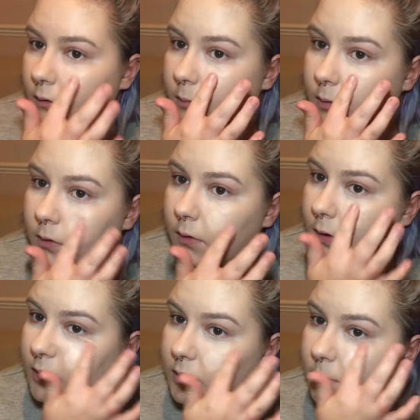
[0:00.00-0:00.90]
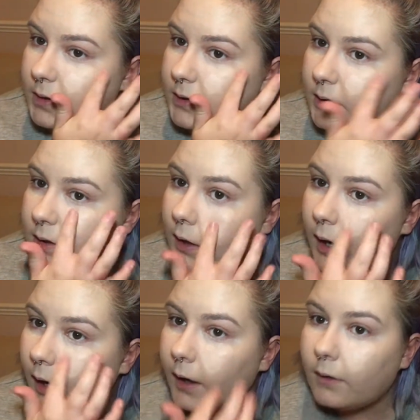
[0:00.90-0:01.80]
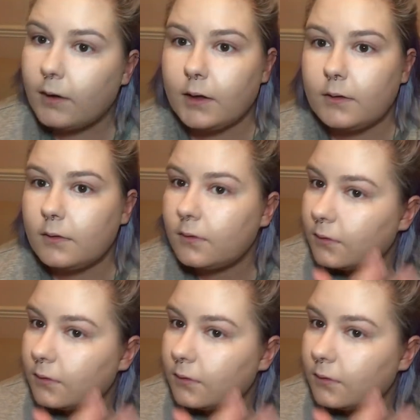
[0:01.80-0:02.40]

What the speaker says: So by doing this, you're basically kind of highlighting